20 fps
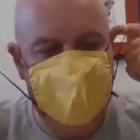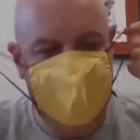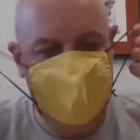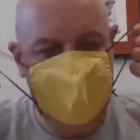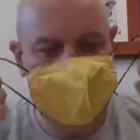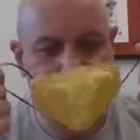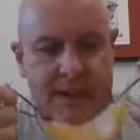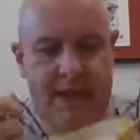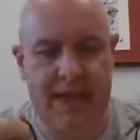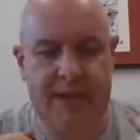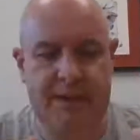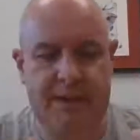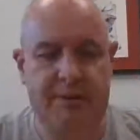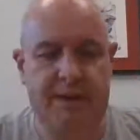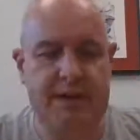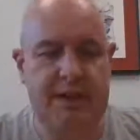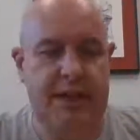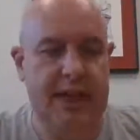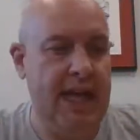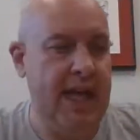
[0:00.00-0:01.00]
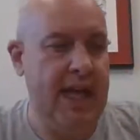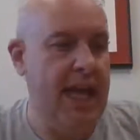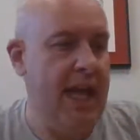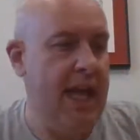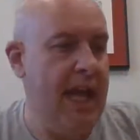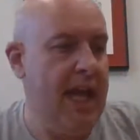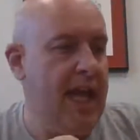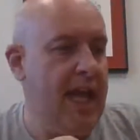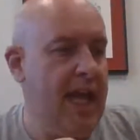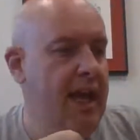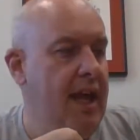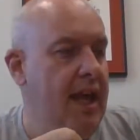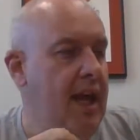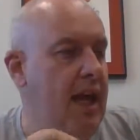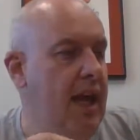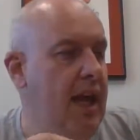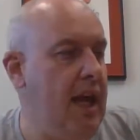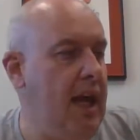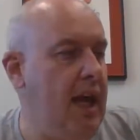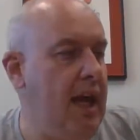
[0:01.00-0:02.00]
for the analysis today.
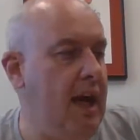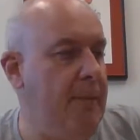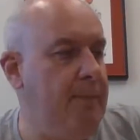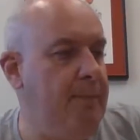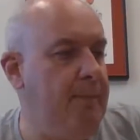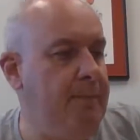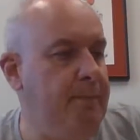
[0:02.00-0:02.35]
Um,